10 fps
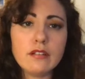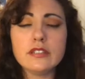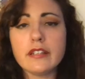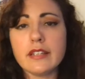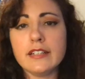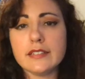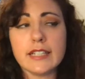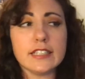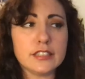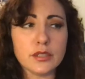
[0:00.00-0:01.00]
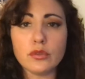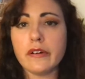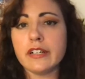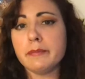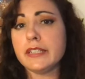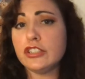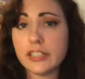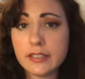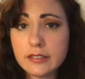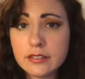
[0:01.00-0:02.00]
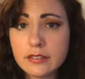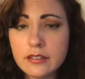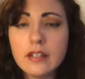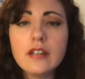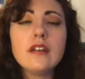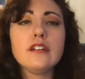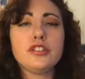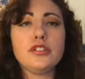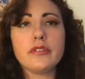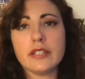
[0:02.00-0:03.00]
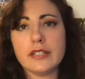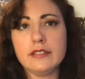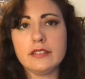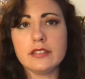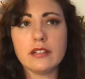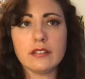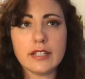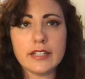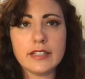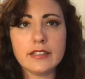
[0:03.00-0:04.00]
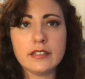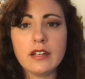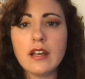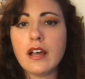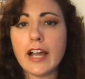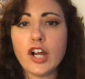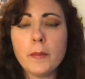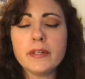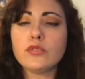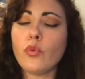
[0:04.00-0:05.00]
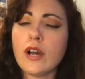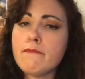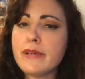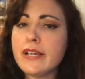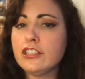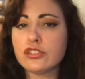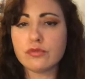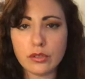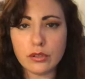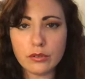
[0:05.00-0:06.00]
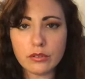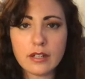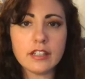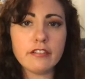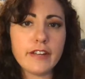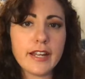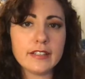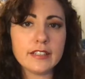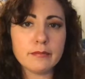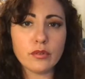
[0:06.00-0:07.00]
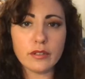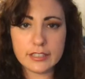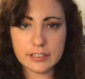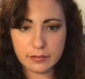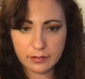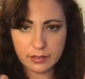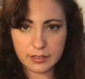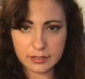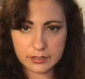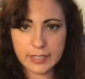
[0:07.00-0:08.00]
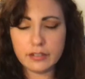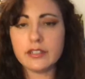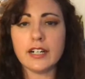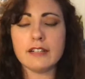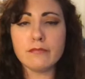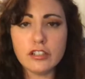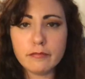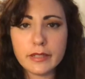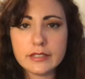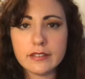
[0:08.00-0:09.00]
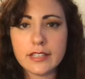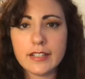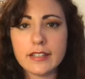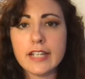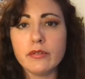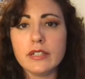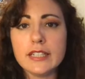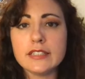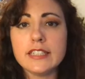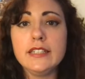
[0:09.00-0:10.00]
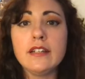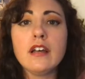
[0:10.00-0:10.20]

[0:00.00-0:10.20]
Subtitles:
to things like, it's still going to be shit, to things like, I hope it's one big troll on the fandom, or at least the Snyder Cut movement, and that they release the